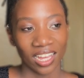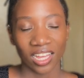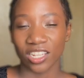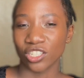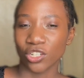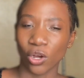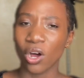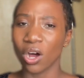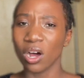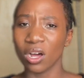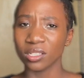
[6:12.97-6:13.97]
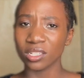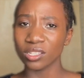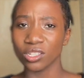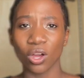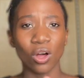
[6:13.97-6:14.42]
And you're hot
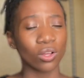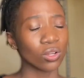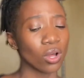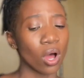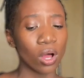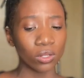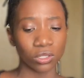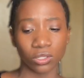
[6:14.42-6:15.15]
and you're cold.